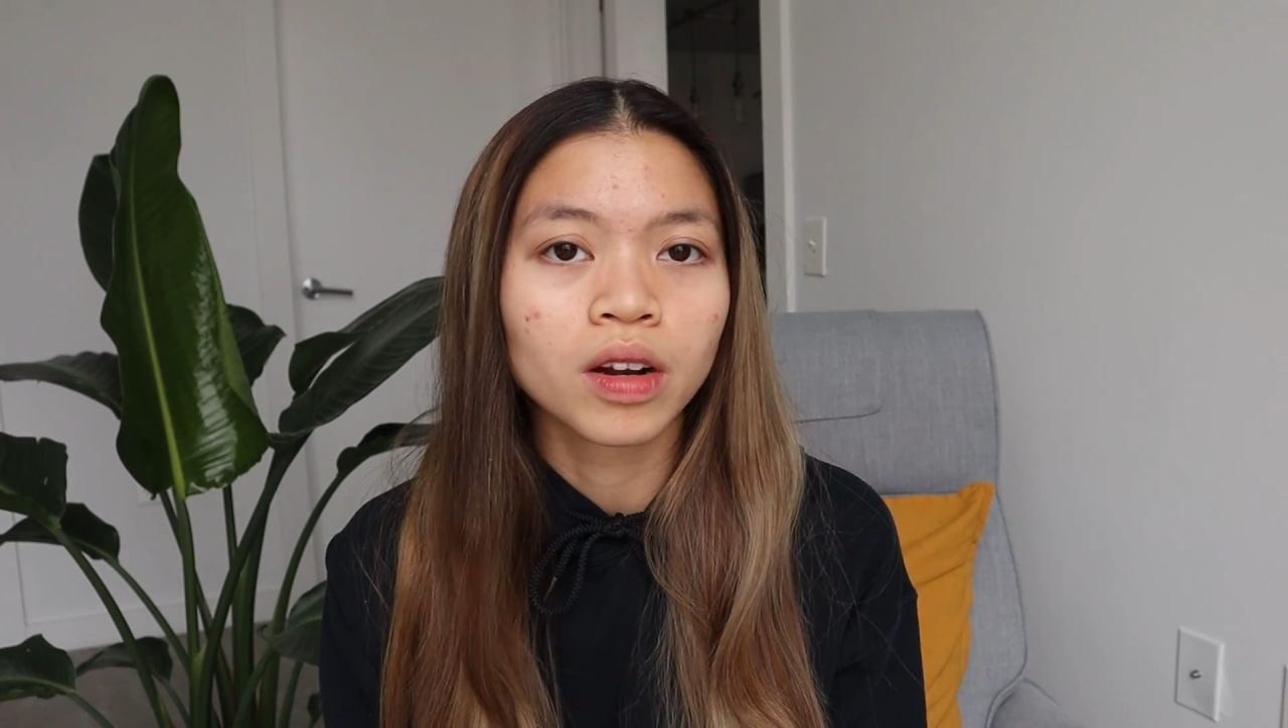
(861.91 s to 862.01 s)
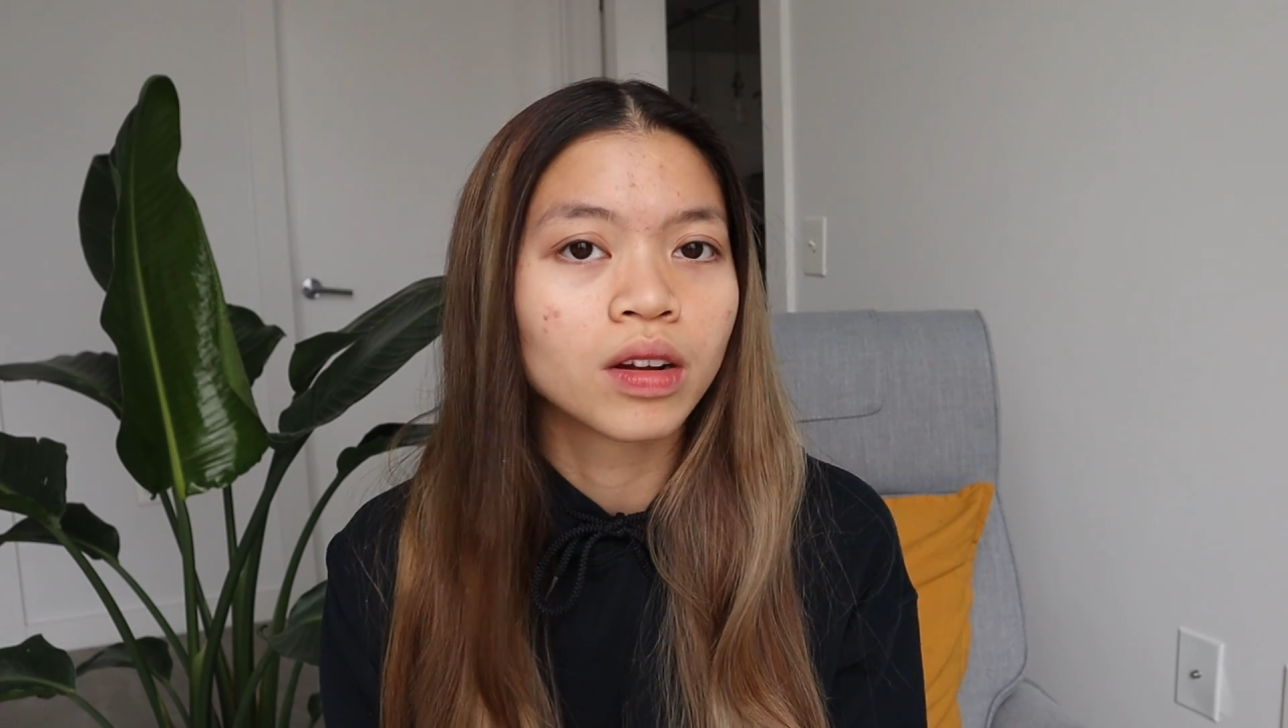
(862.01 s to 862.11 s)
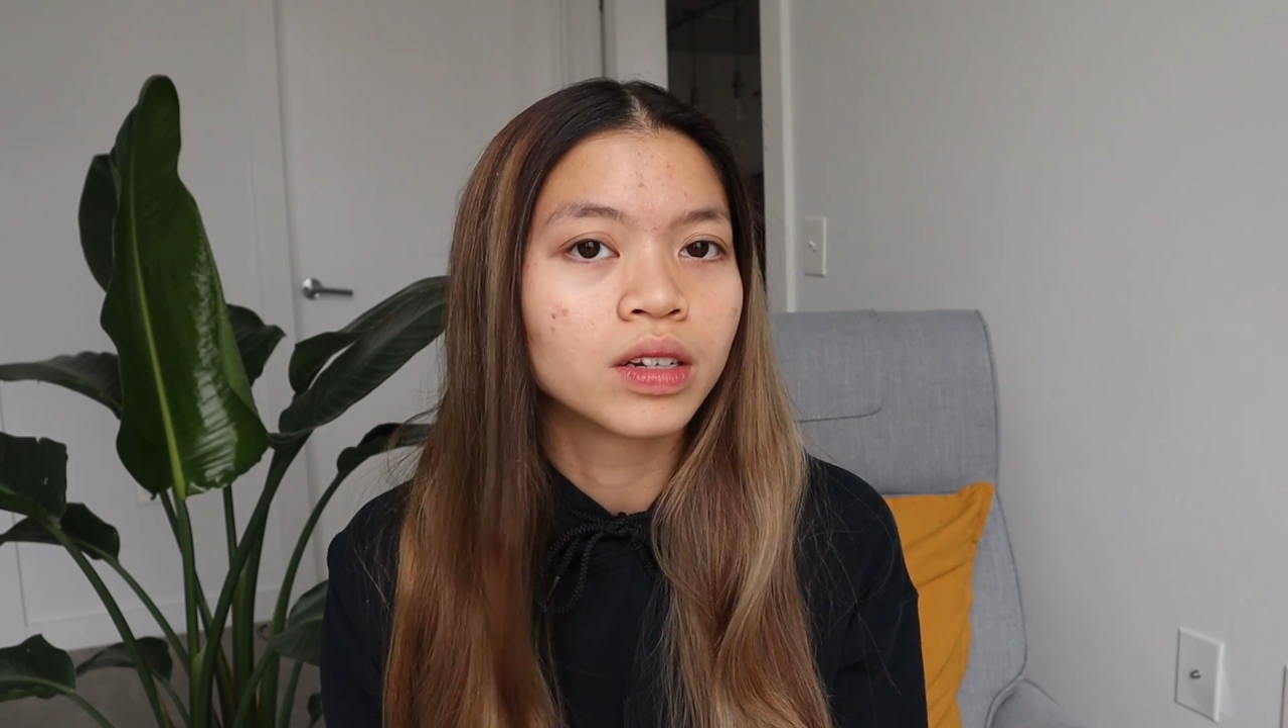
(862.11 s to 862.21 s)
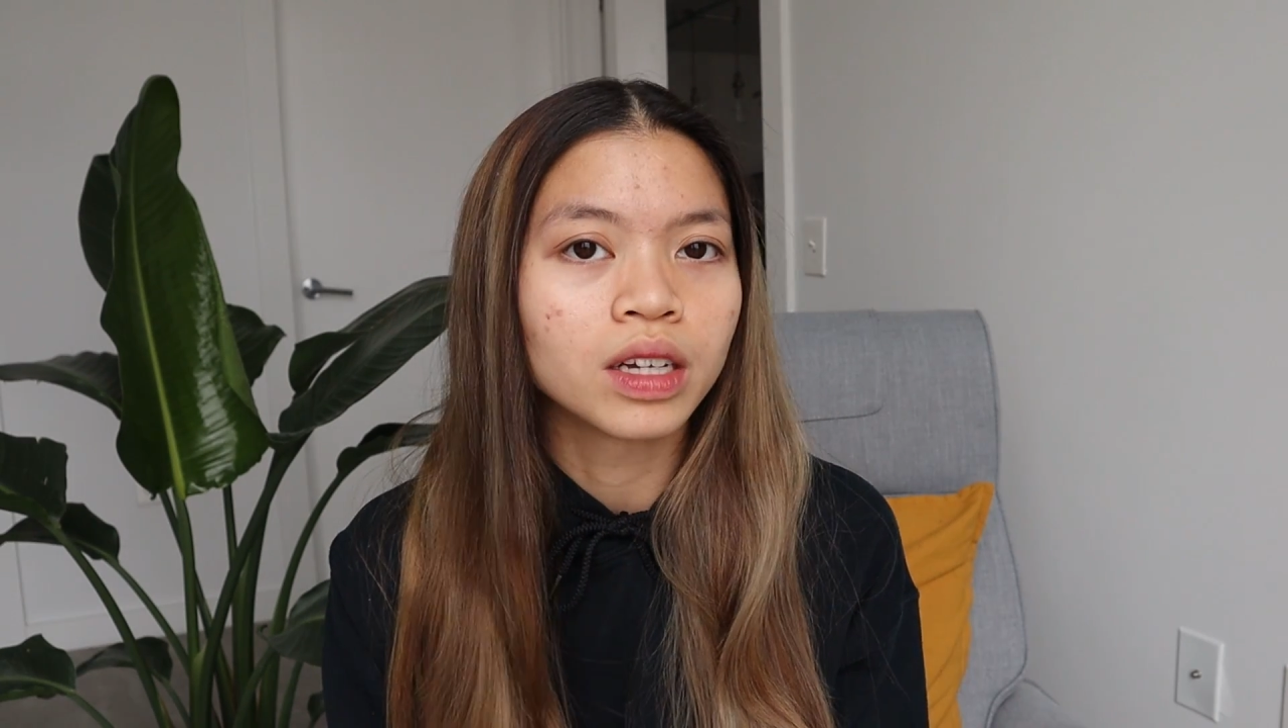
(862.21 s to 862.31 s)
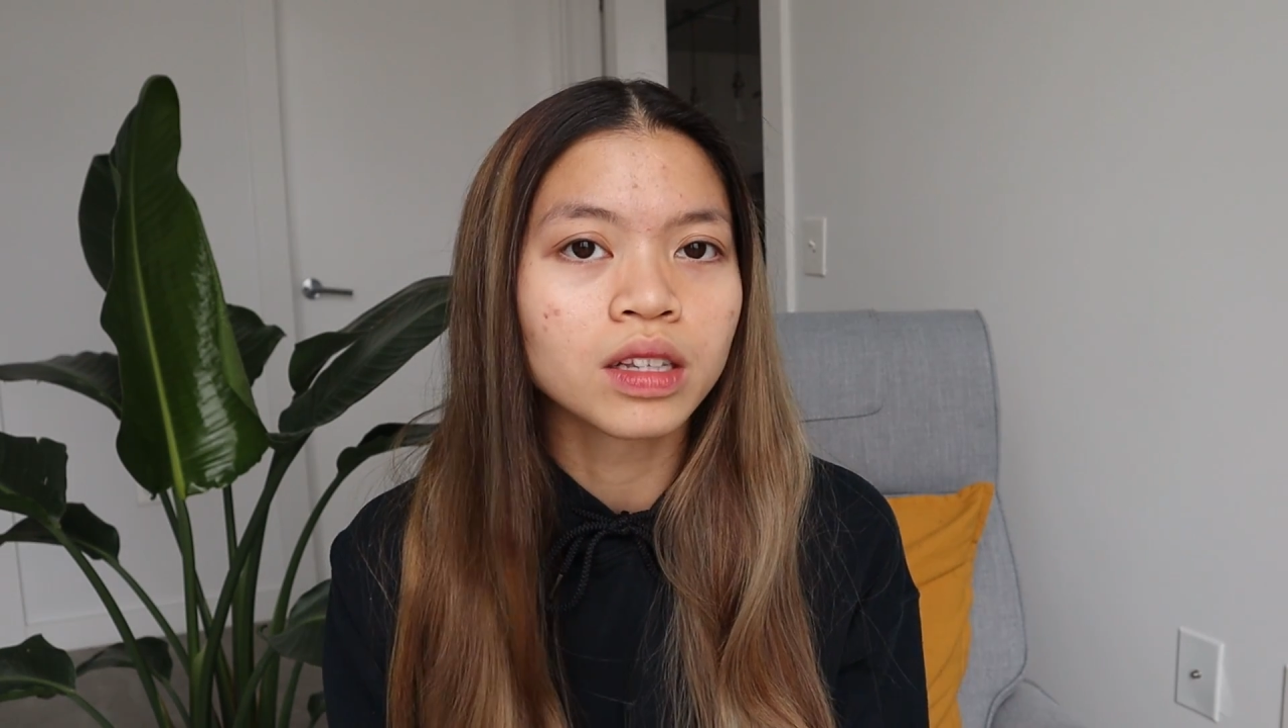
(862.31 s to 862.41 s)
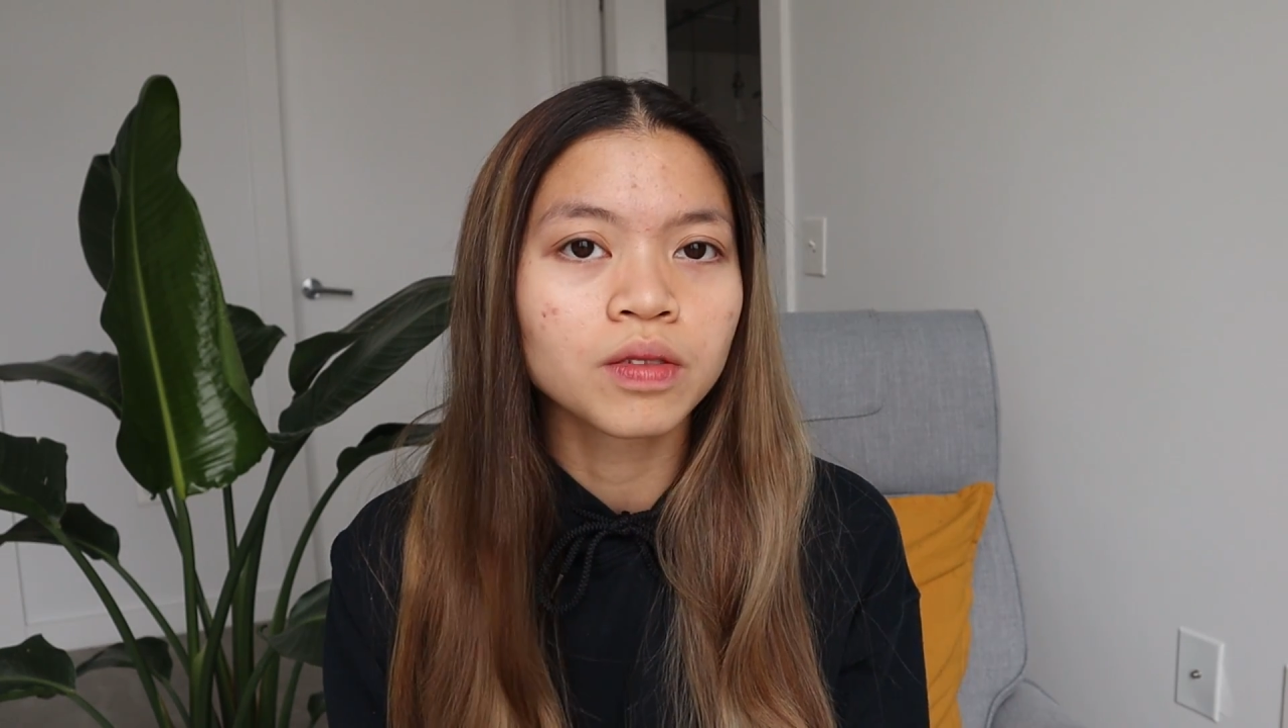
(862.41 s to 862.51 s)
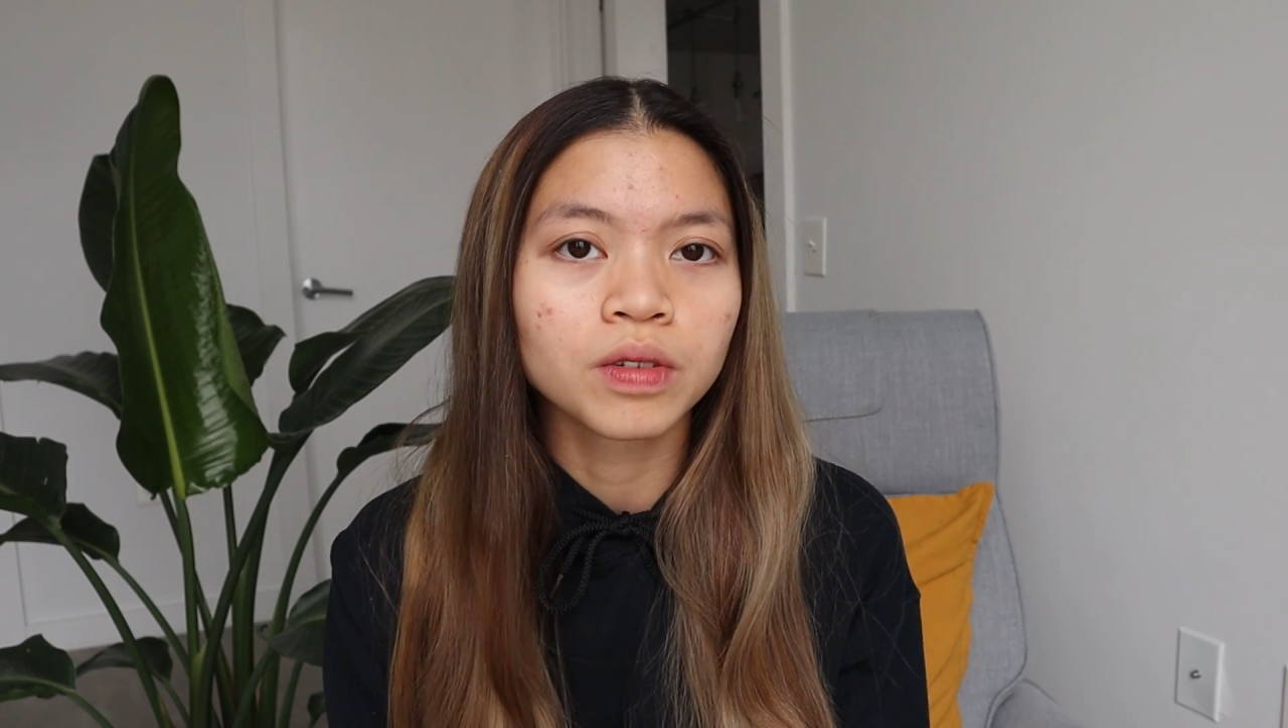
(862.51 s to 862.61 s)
out on dance